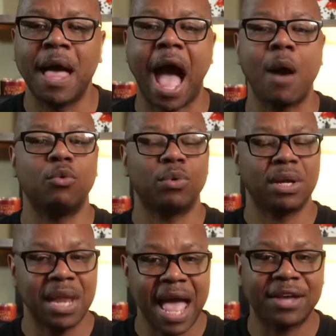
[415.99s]
I will
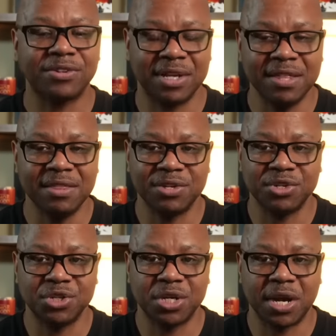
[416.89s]
relax in this
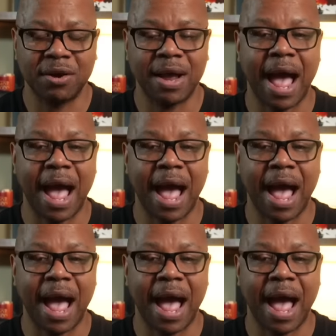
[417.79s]
chair.